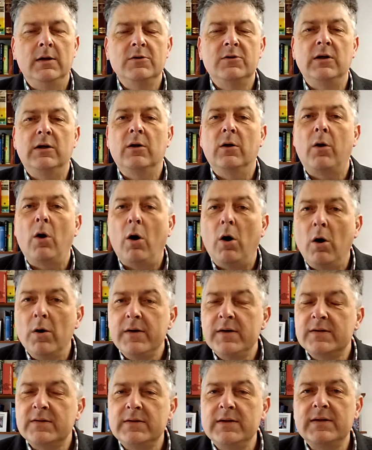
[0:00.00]
she could
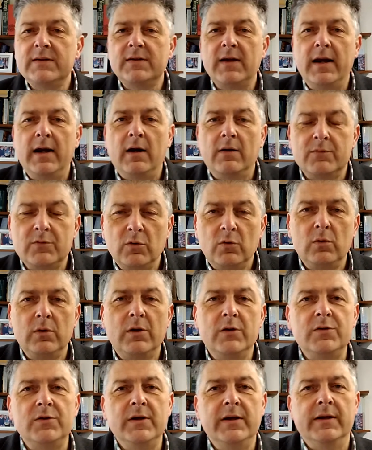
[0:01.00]
honestly say after all
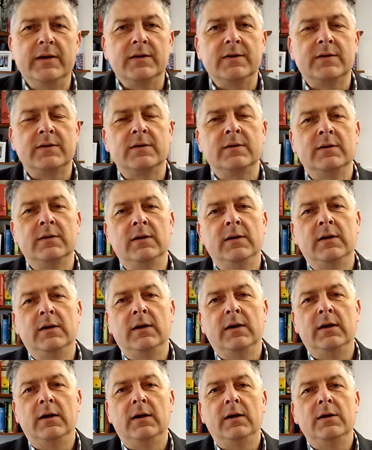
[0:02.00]
those years,
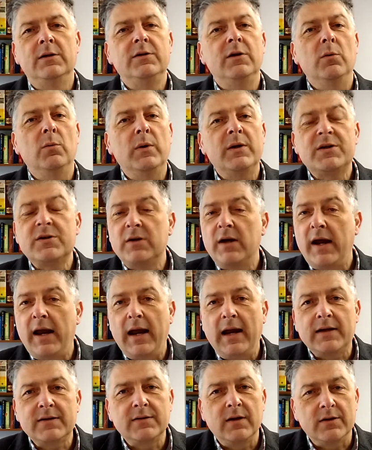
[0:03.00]
she wished her
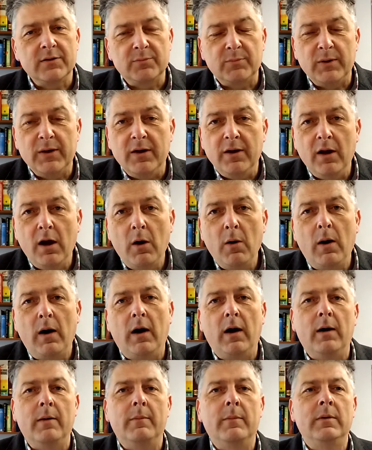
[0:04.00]
ex-husband no
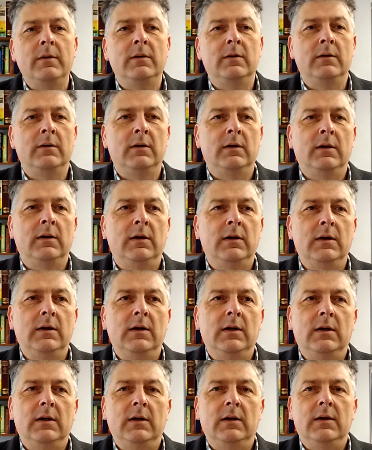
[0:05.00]
harm.
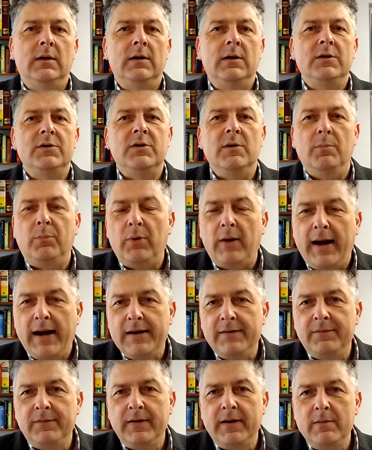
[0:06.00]
She
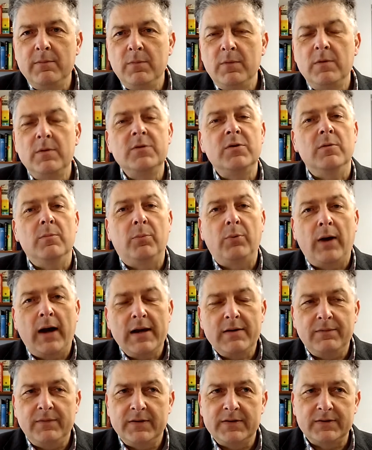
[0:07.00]
prayed for him, she
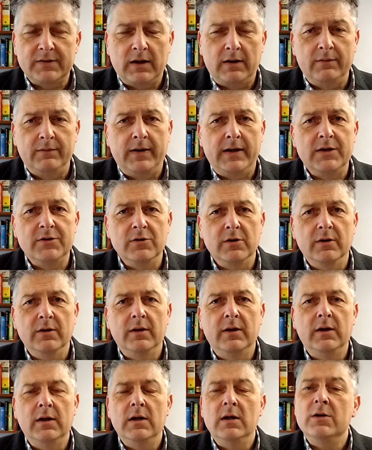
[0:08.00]
prayed for his salvation,
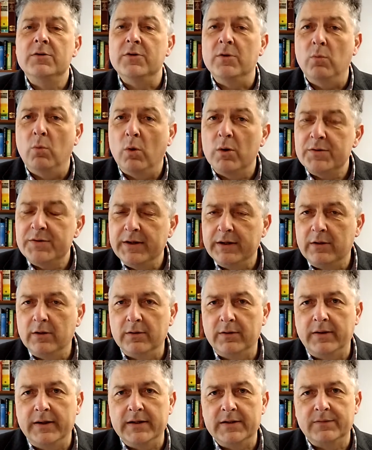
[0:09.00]
she wanted
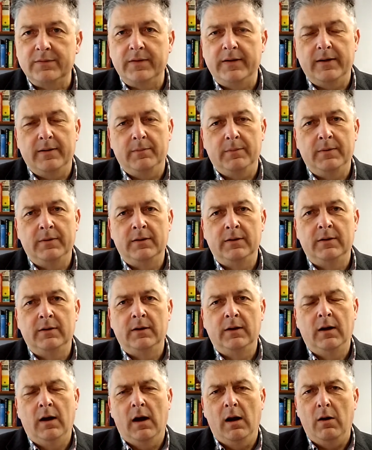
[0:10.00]
good things for him,
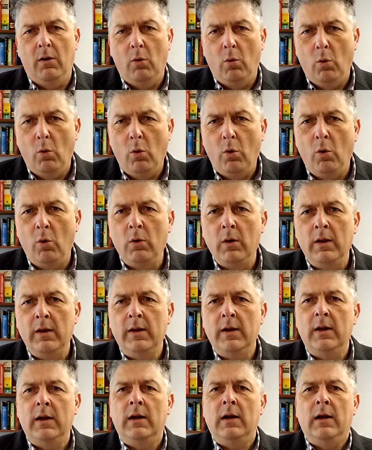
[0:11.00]
and all
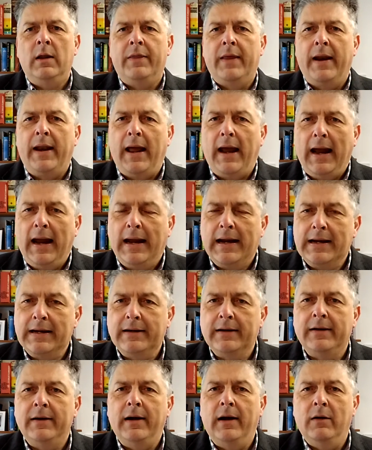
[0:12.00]
that
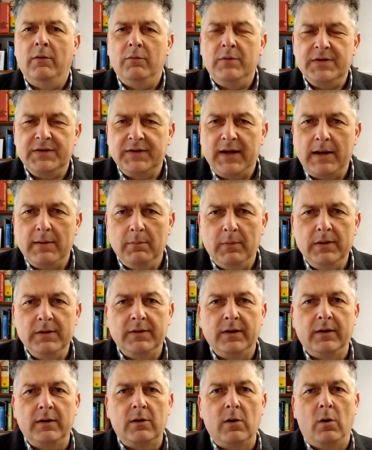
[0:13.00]
anger and resentment
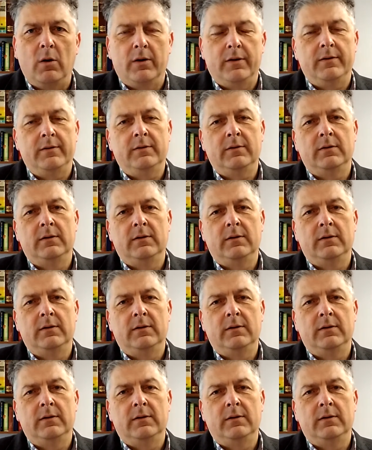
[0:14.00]
had gone.